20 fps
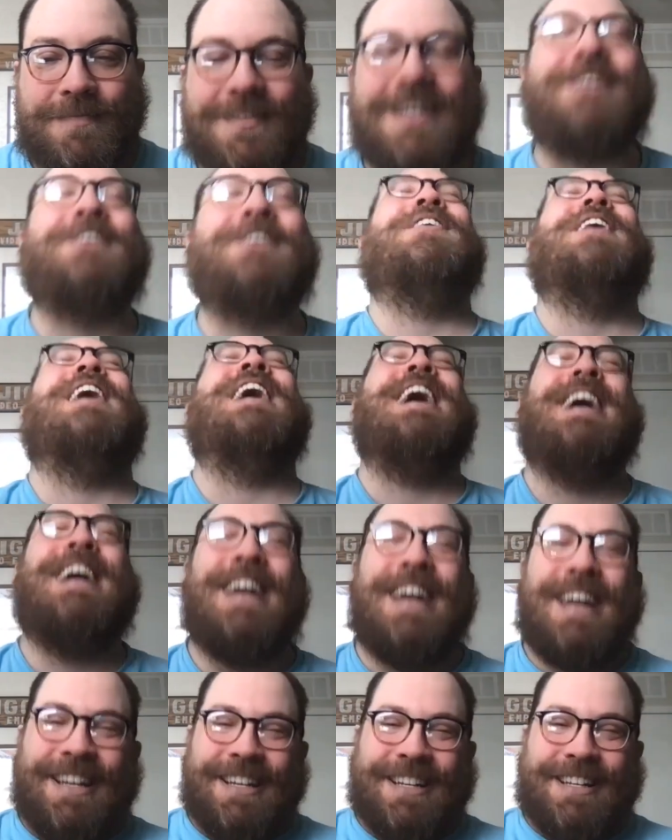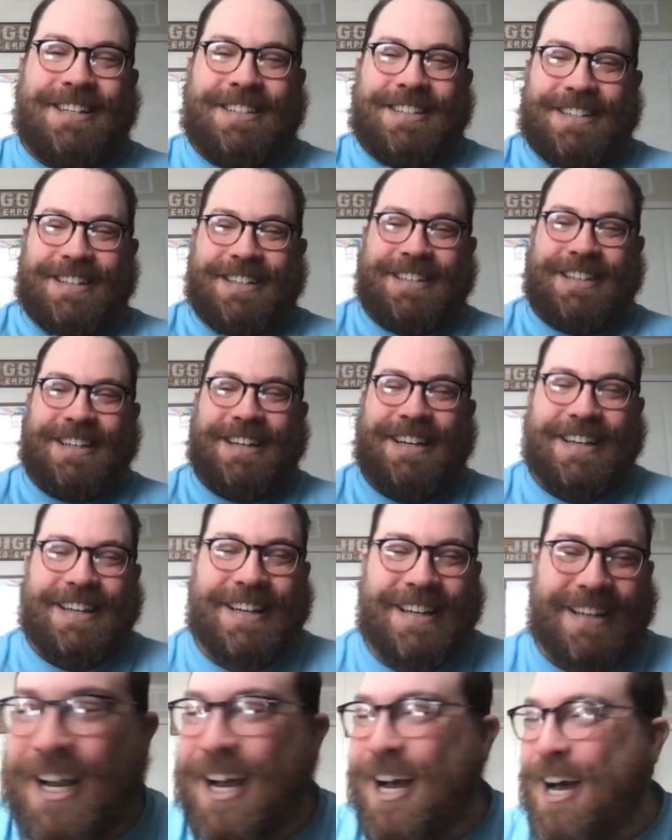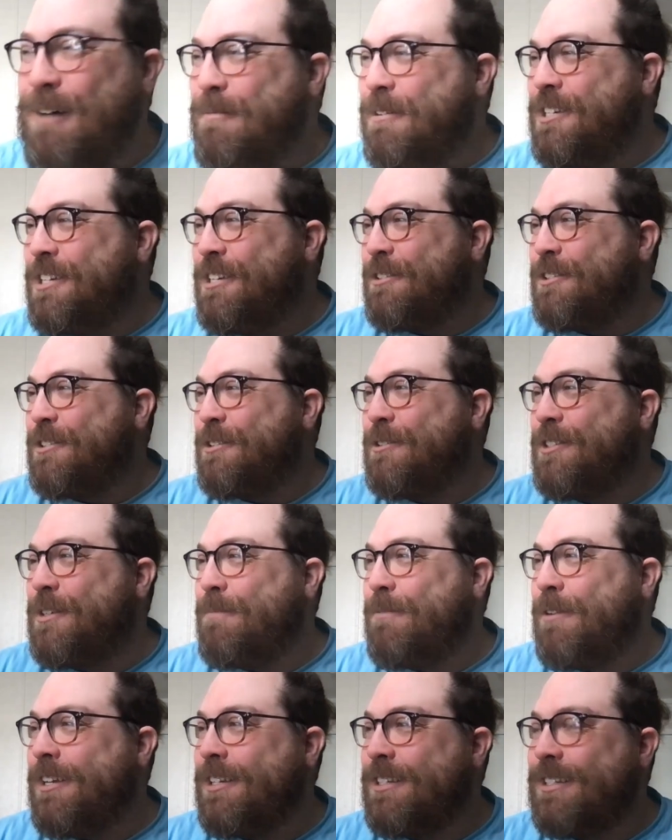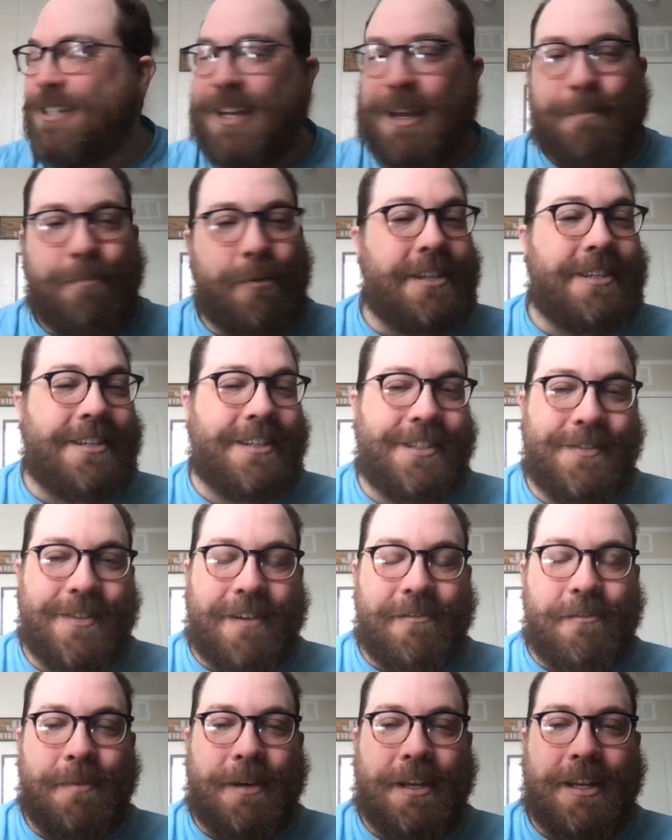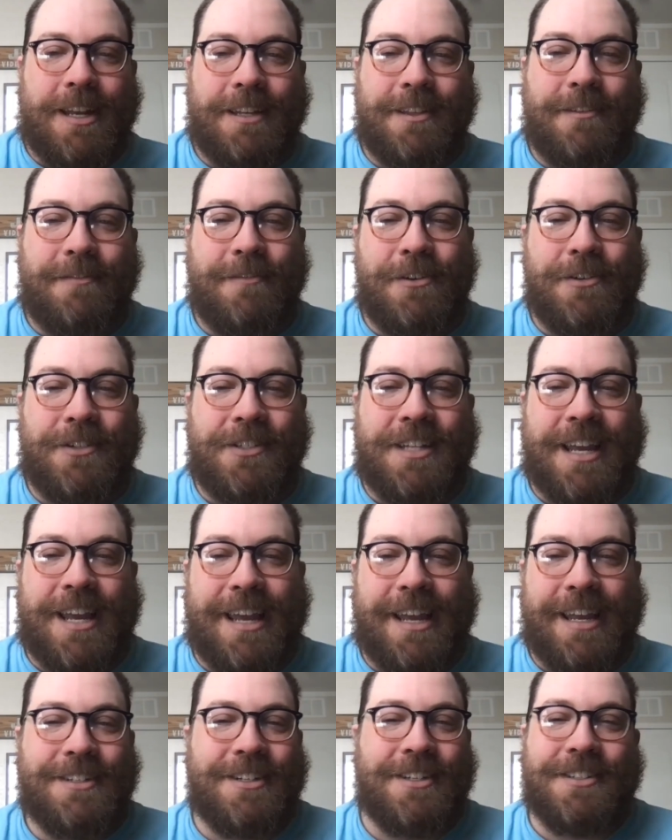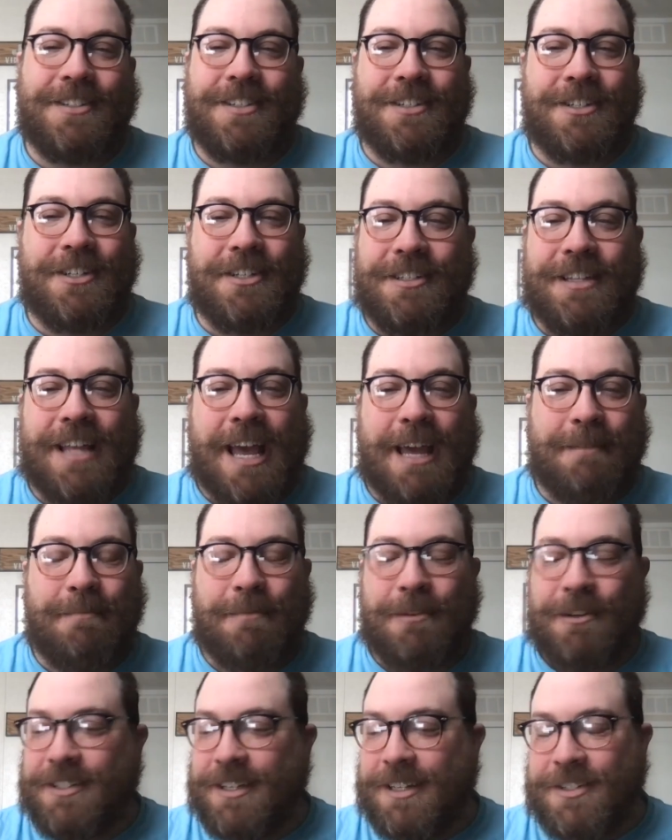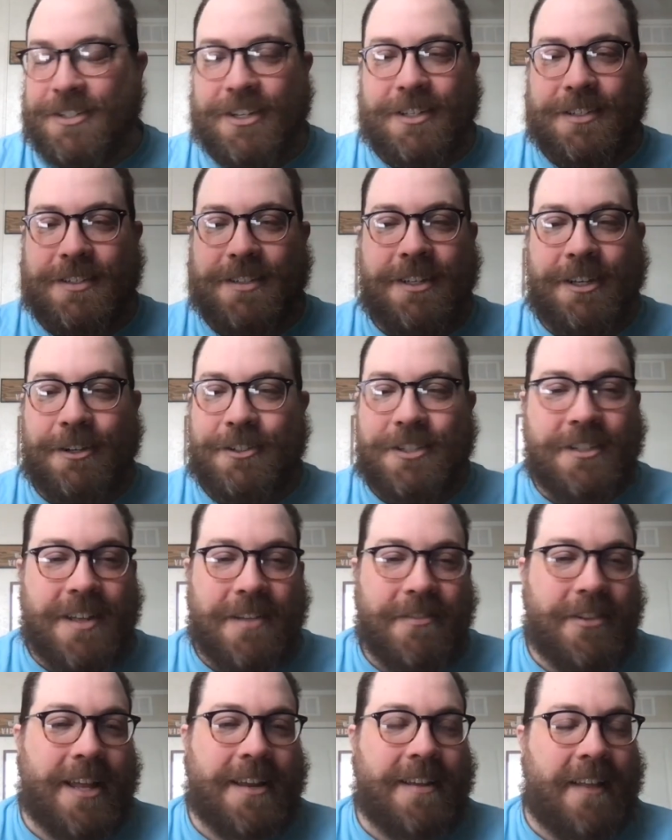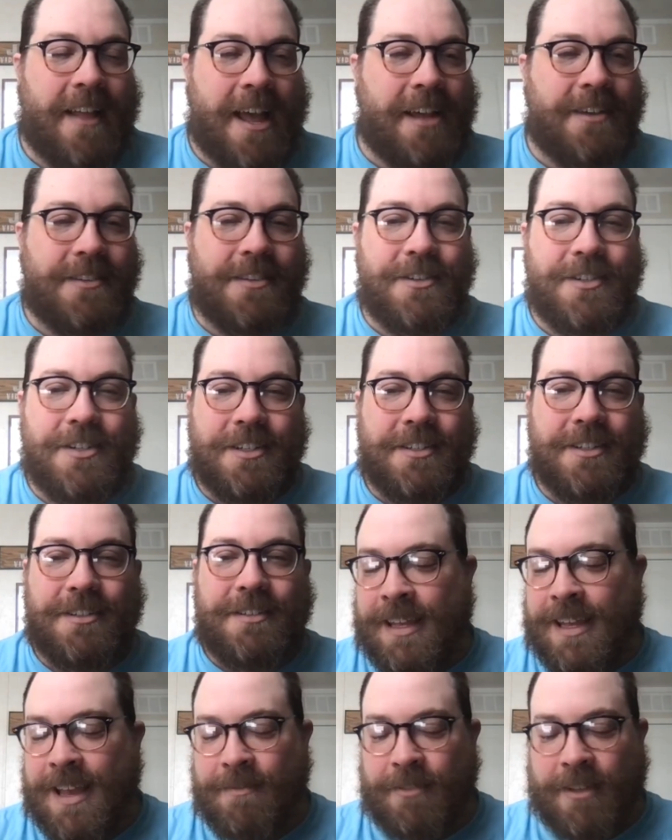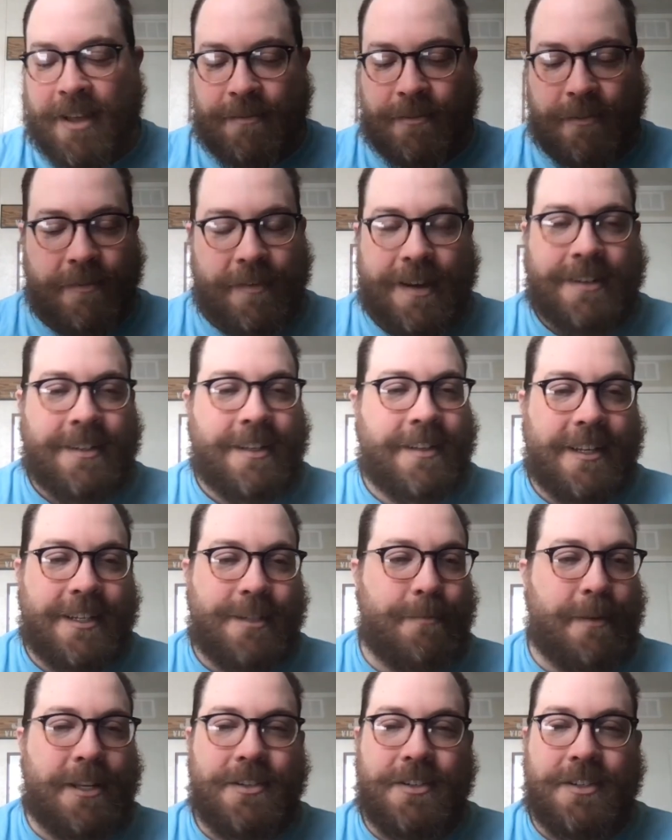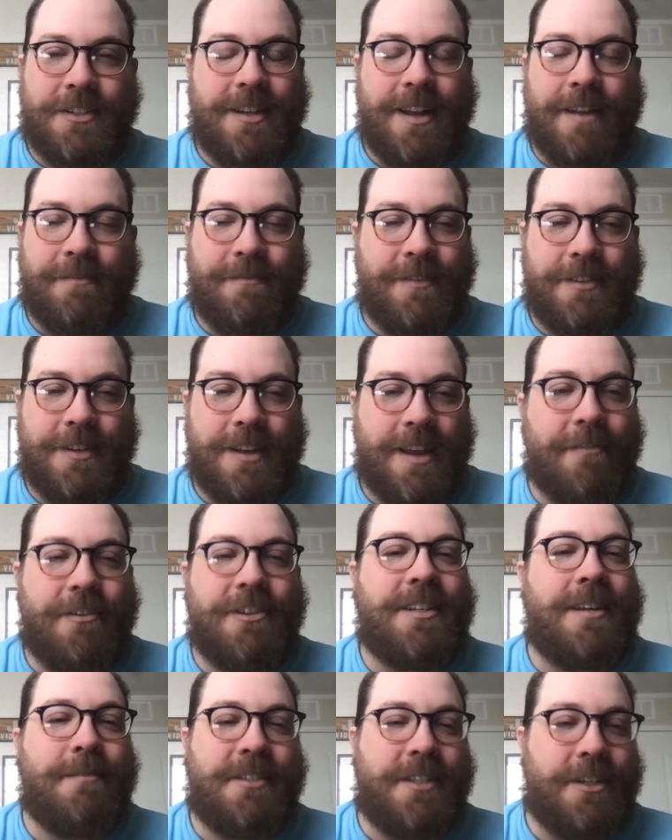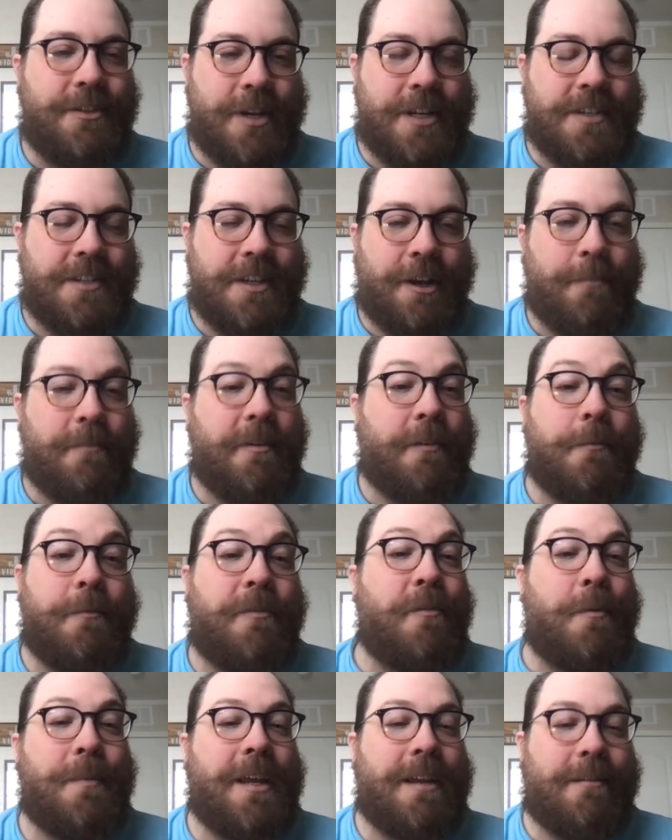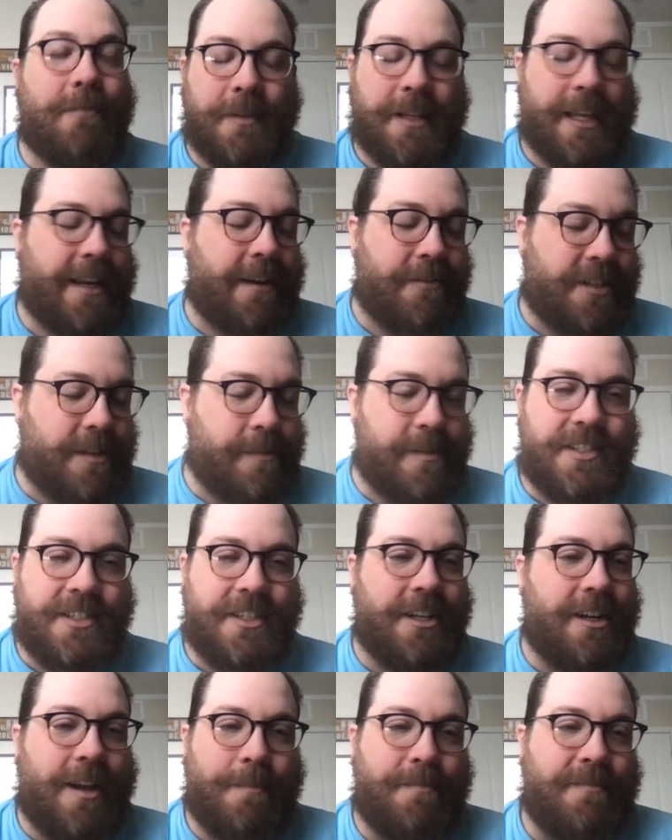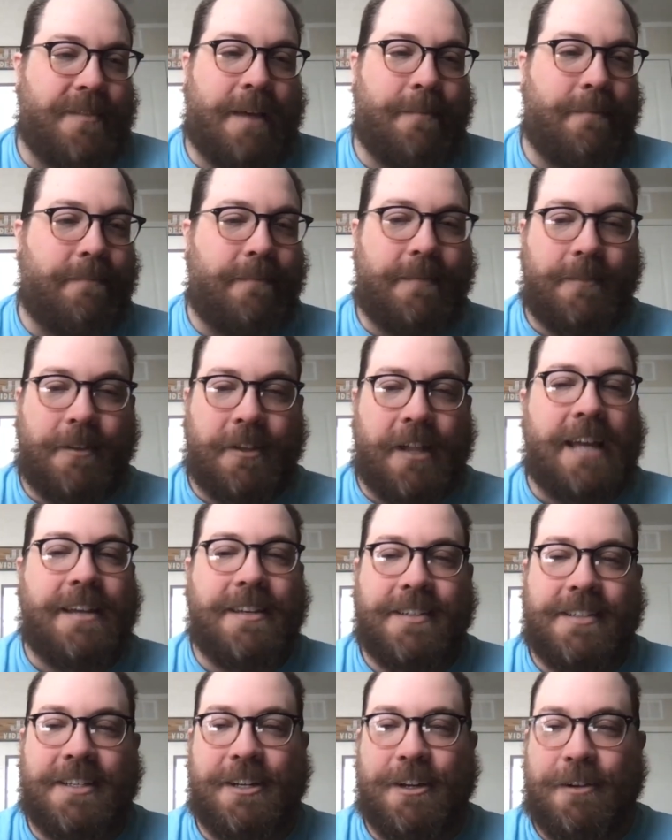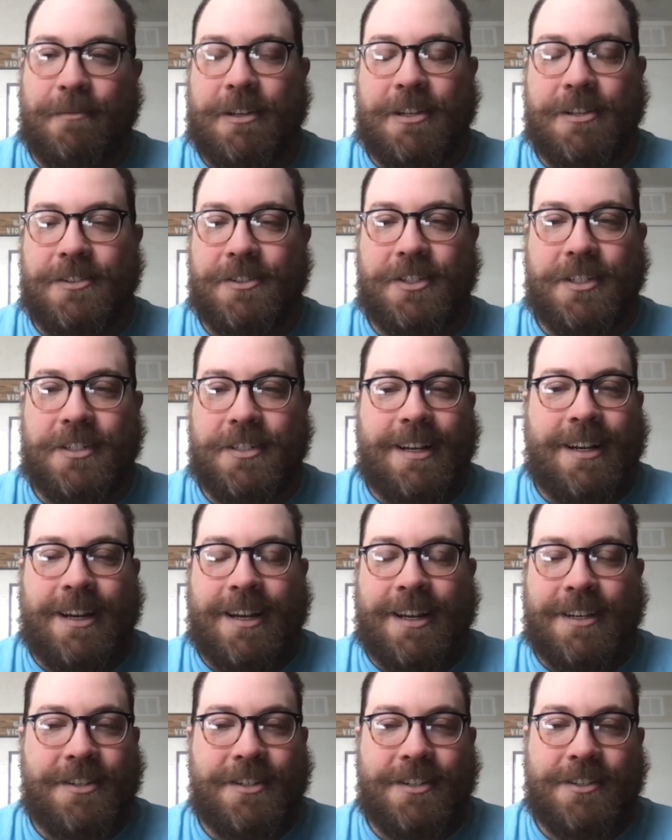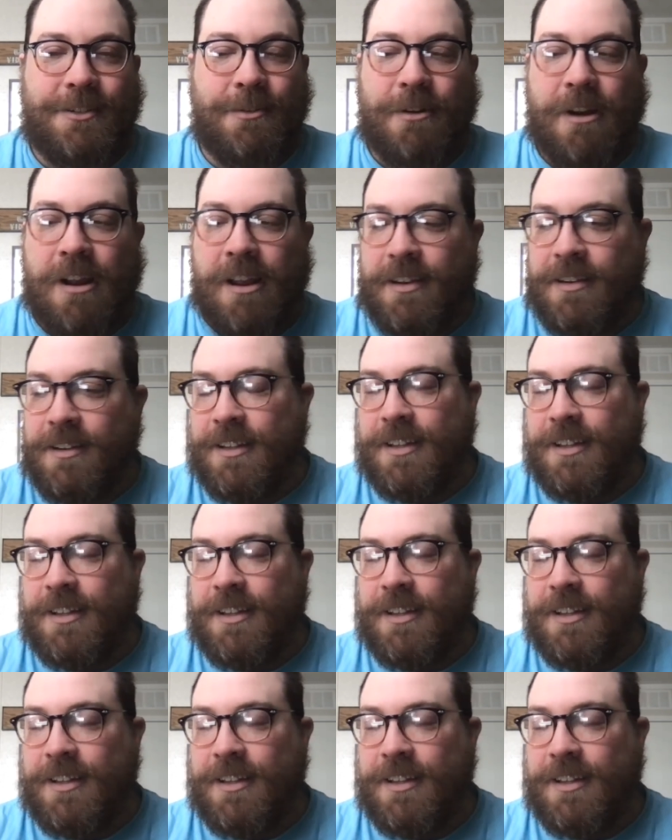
That's right. But she brings presents for everybody on the first day. She's that person. And she's she doesn't have a lot of lines, and she doesn't have a lot of effect on things. But it's just every time you see Tracy Ullman, for me, every time I see her, I'm glad to see her because she's so great.